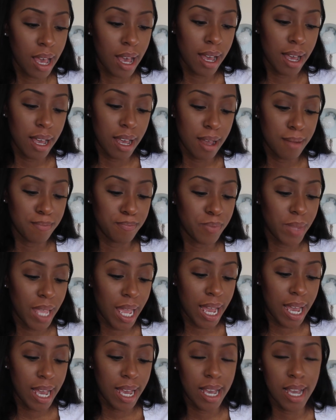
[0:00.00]

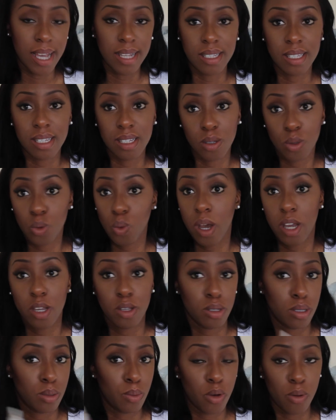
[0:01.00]
And this is what I
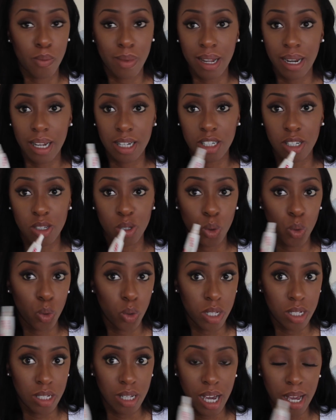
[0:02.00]
use to put on my lashes all
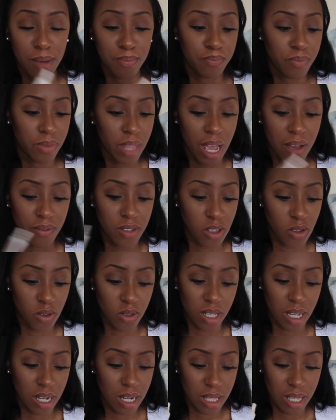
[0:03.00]
the time. Haven't
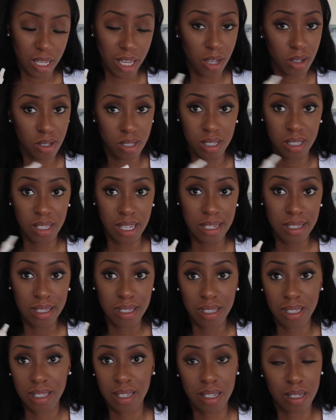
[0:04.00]
used anything else
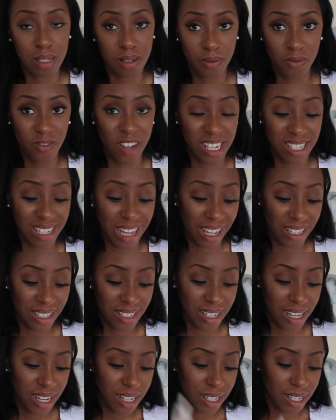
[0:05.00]
since. It's
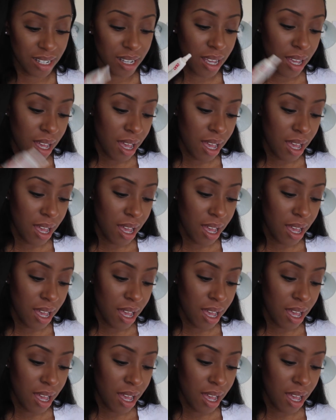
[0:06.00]
fantastic.